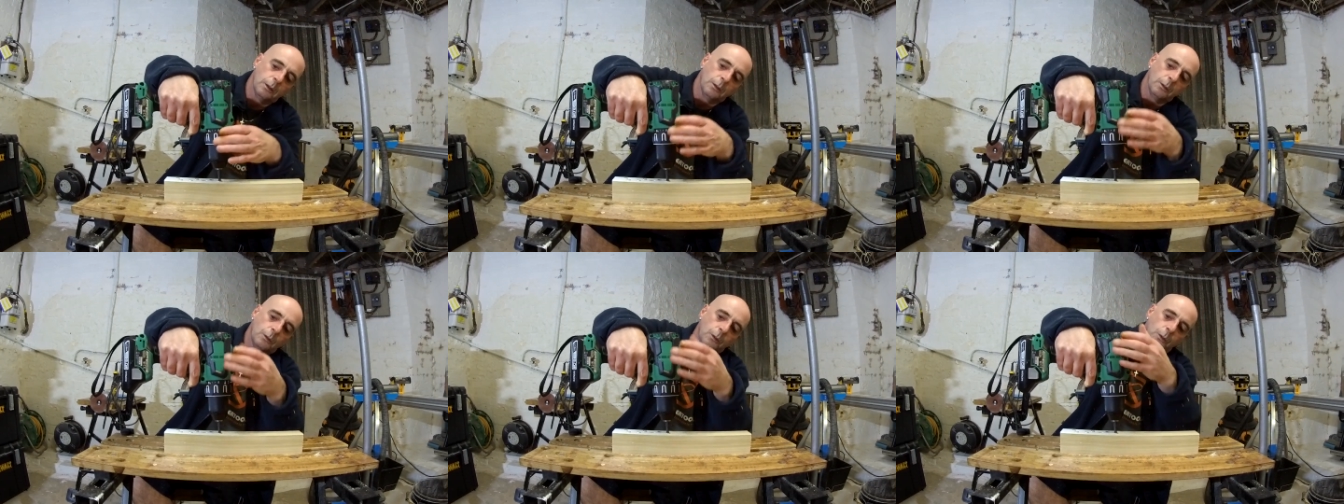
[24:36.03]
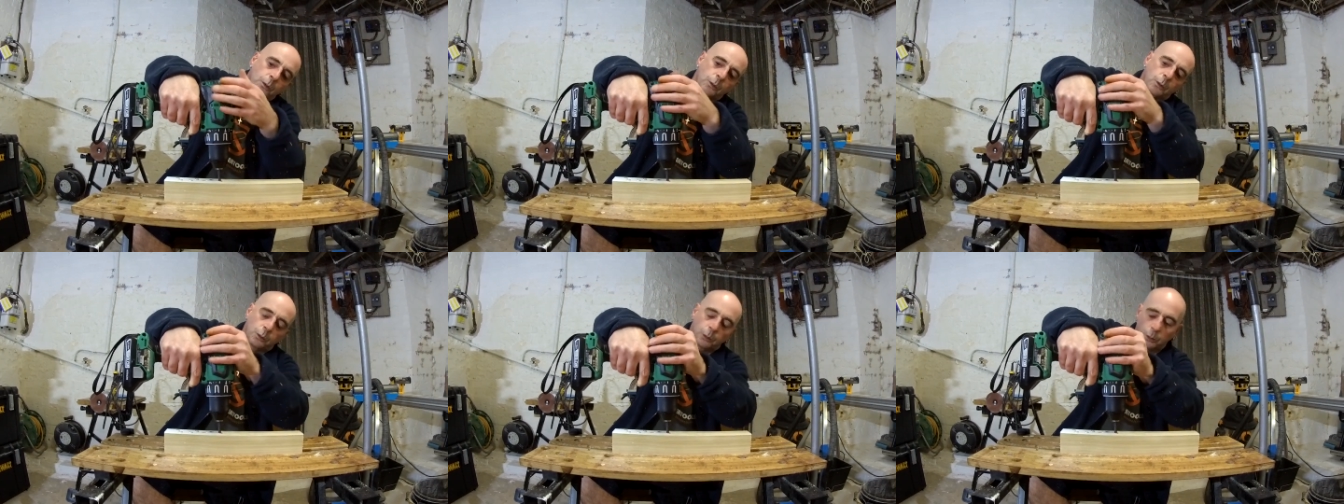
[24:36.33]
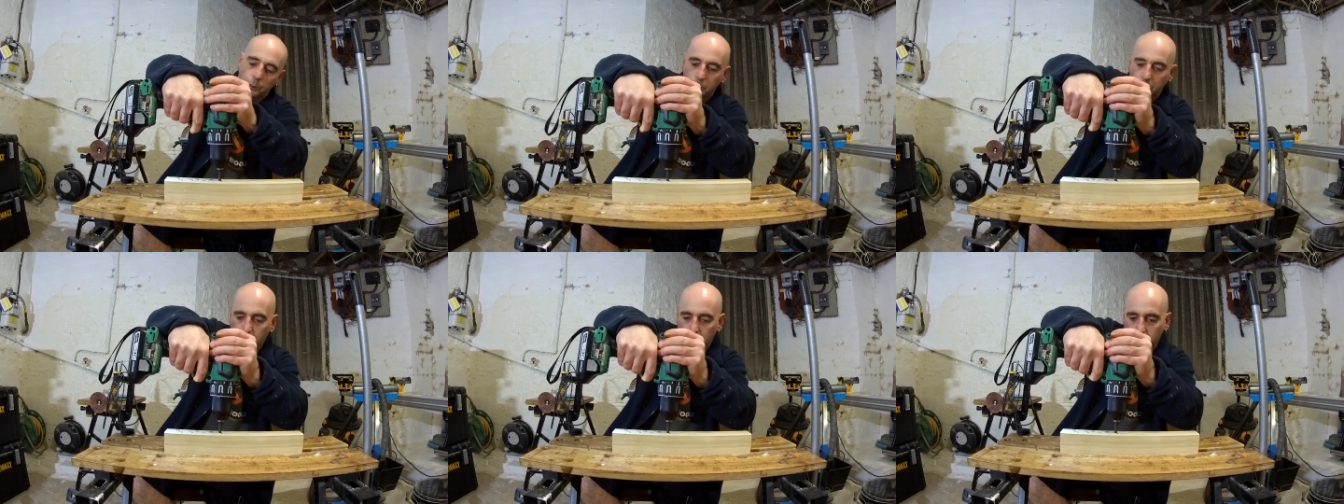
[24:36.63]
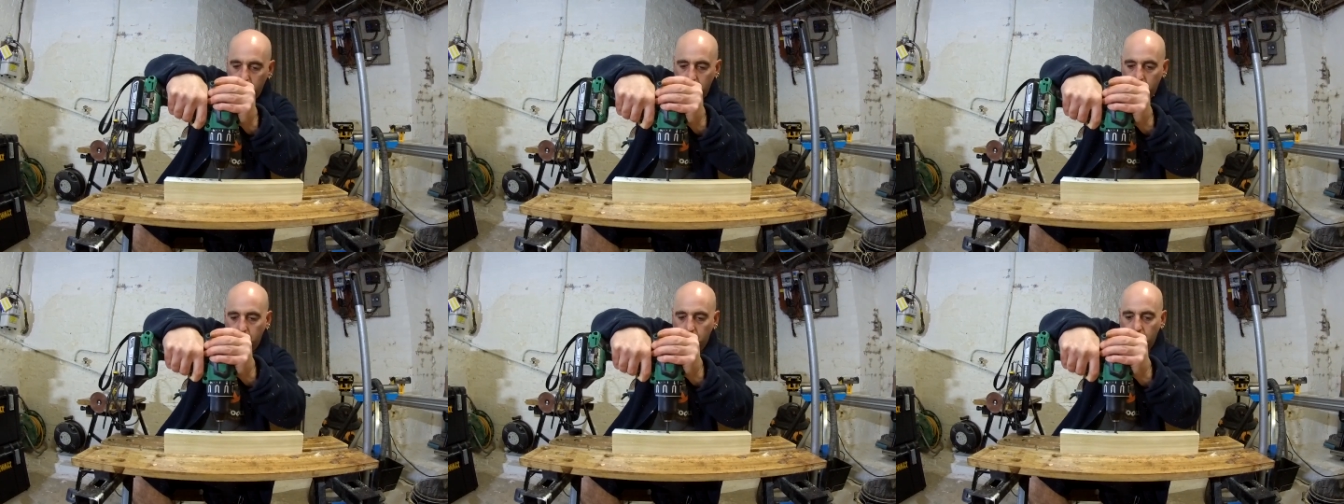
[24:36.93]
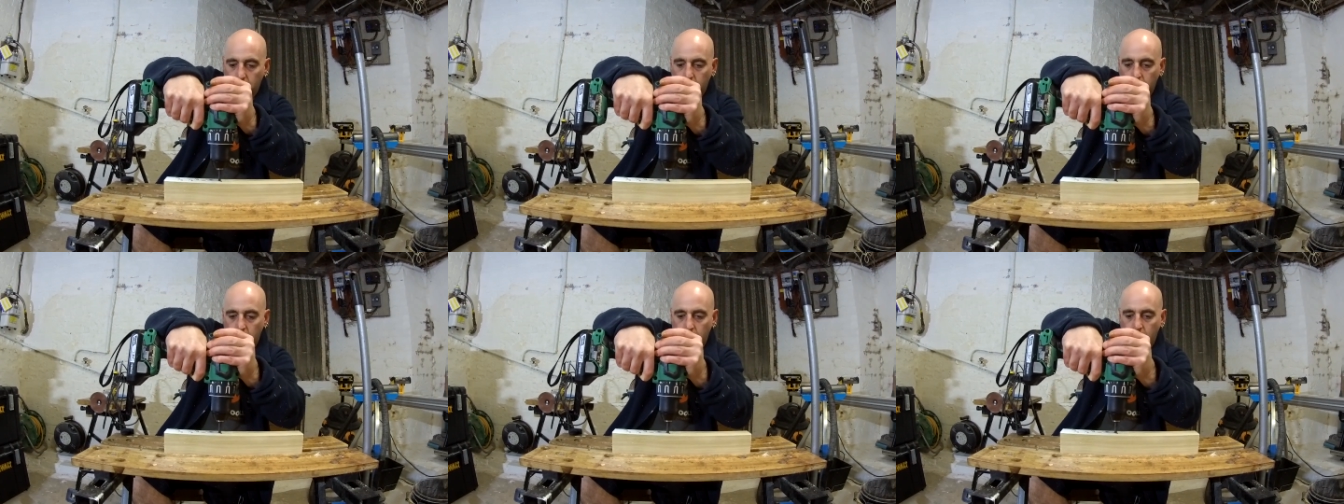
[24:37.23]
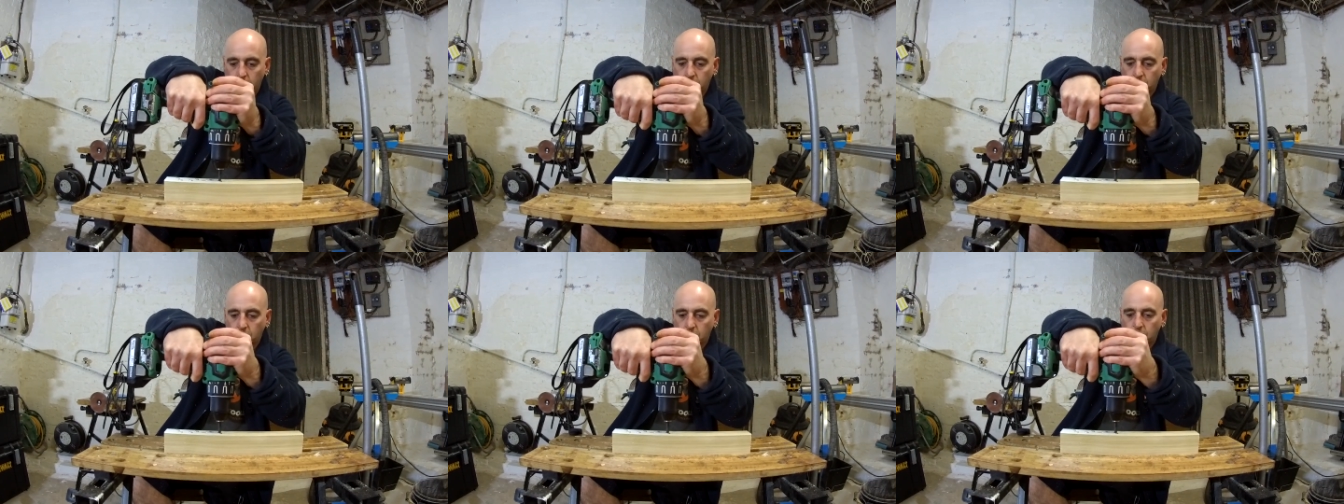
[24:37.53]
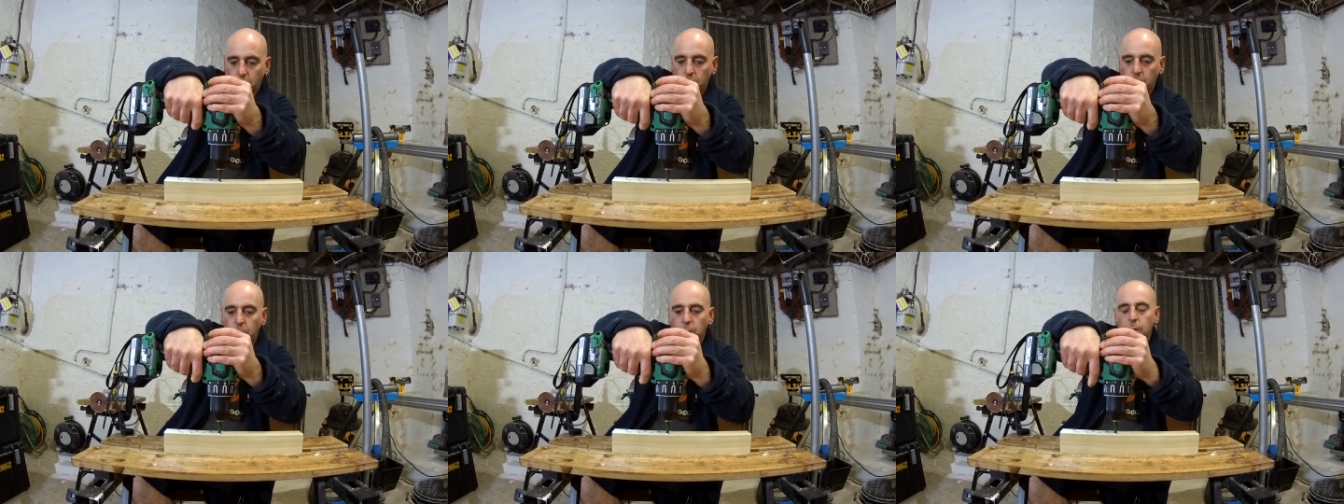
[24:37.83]
Ooh.
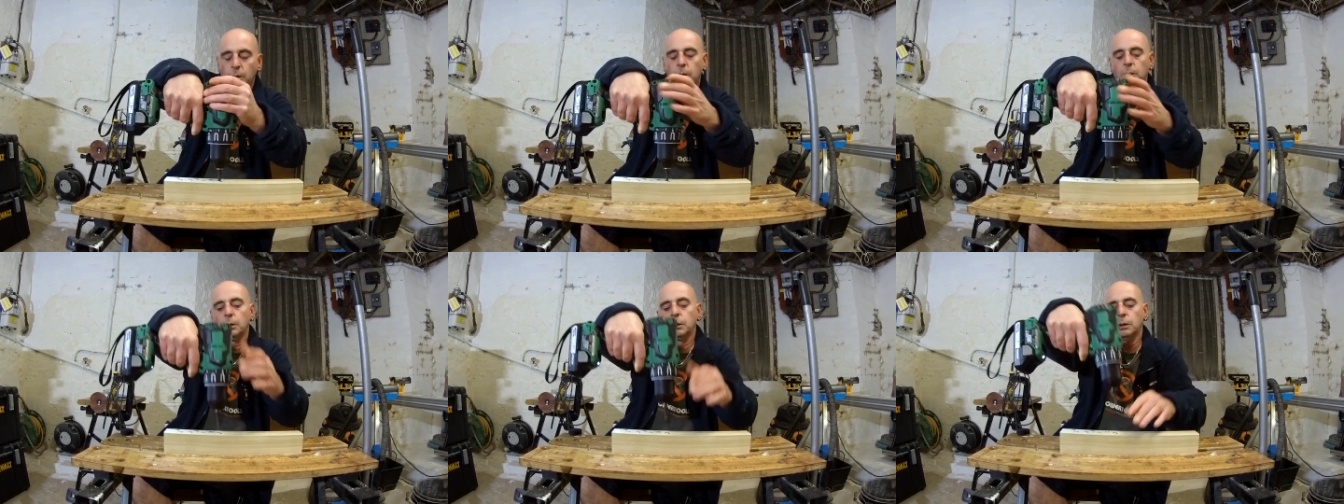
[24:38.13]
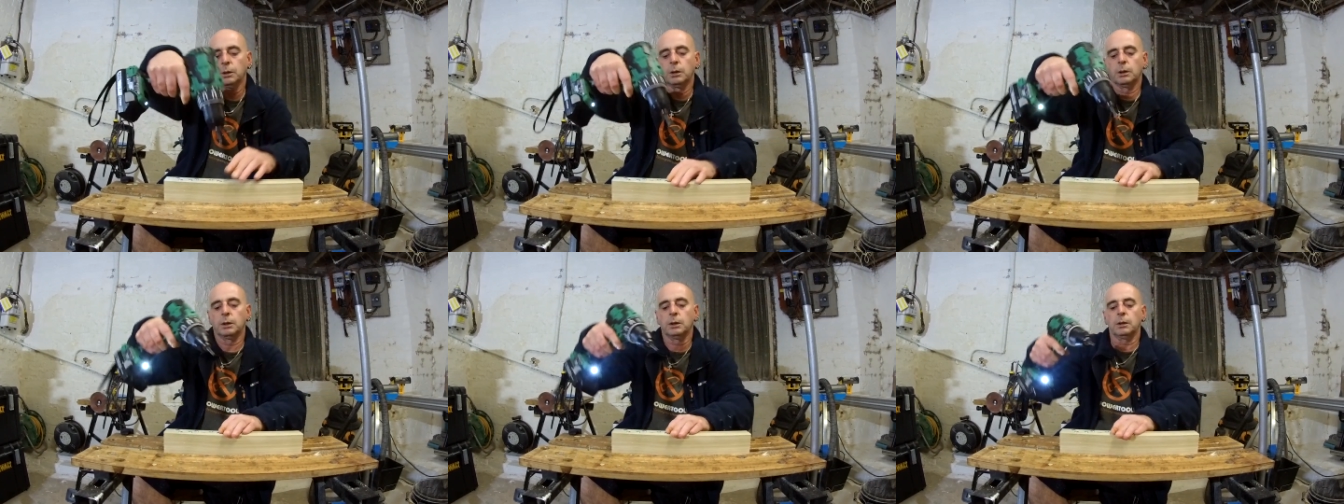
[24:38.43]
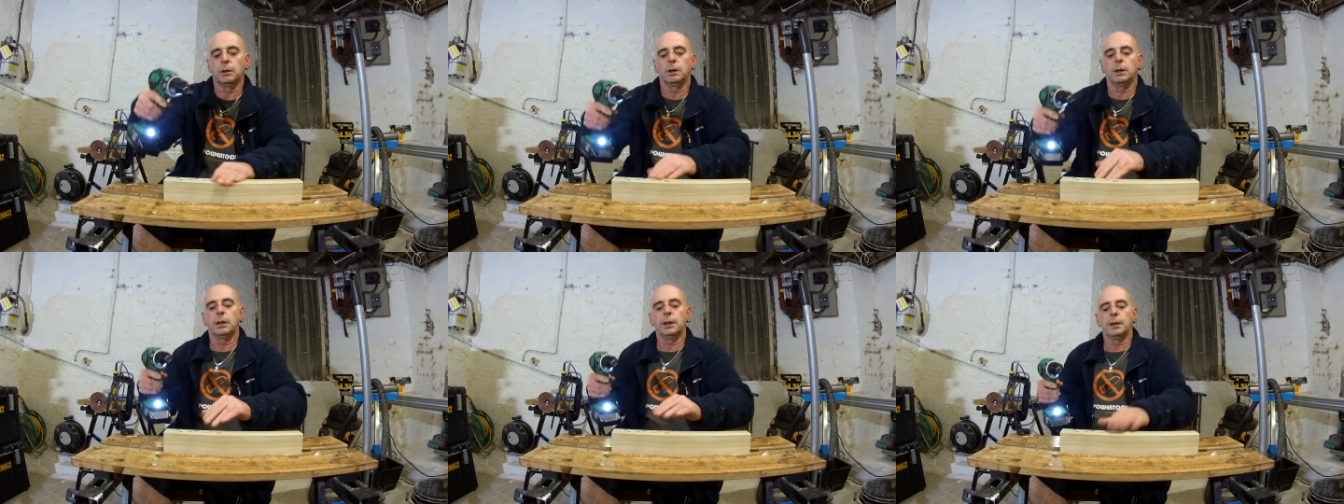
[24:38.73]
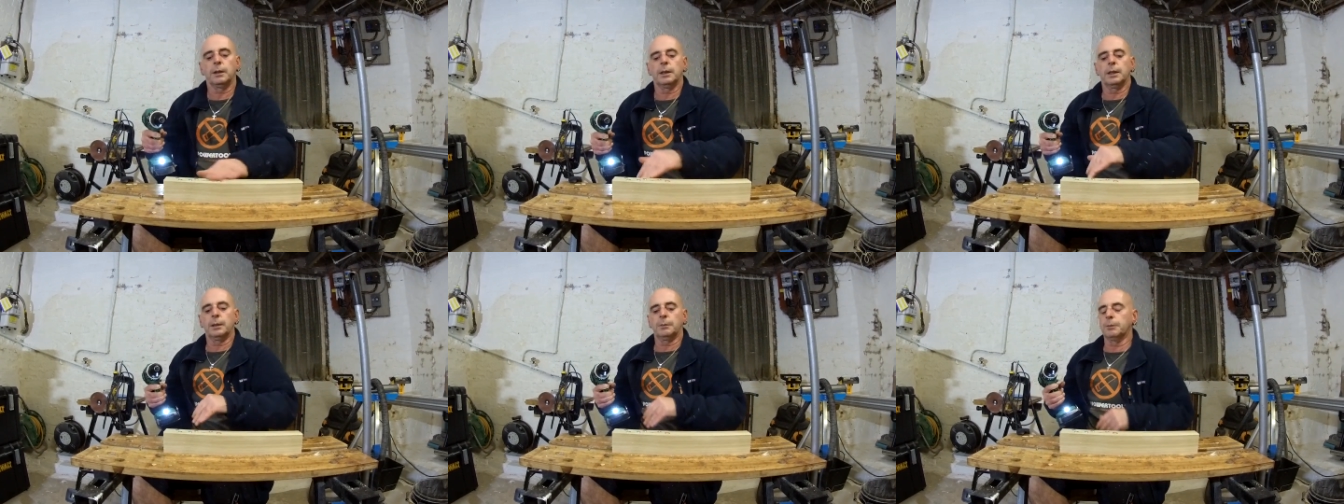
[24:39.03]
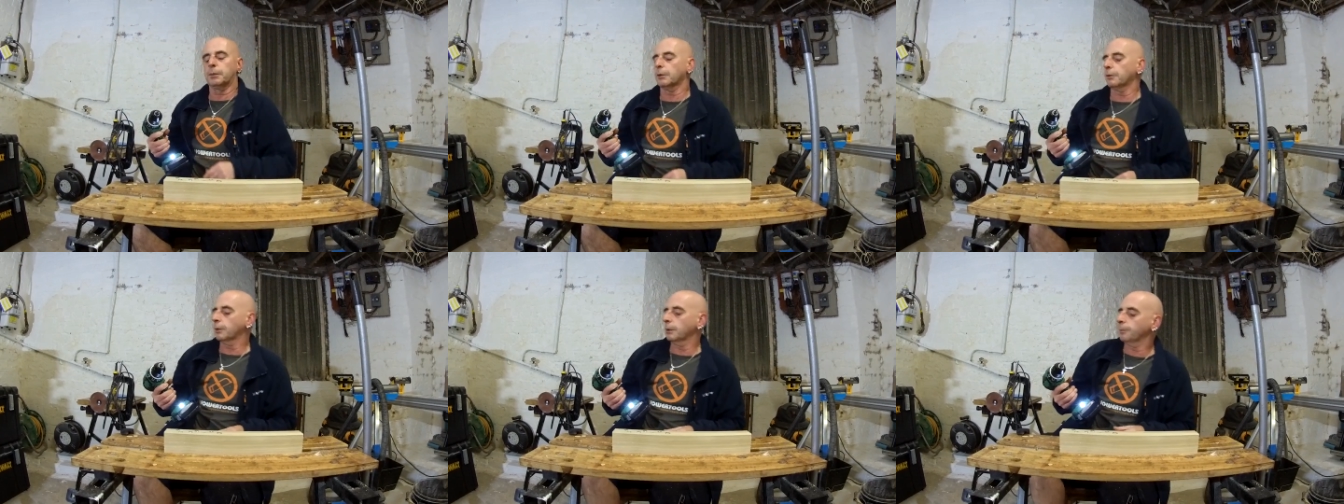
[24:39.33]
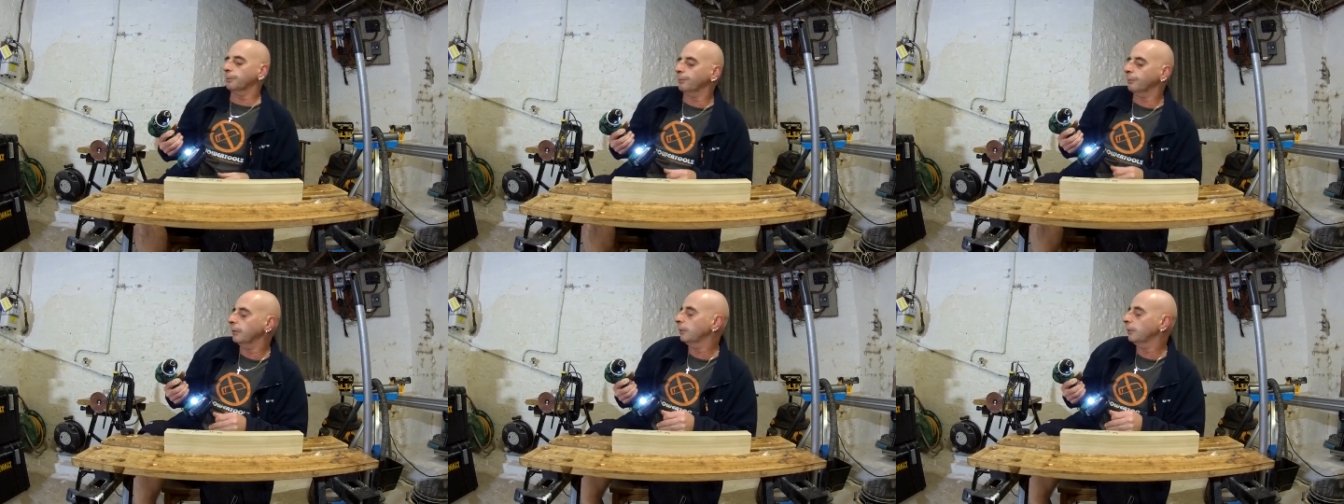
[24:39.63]
I don't like that, does it?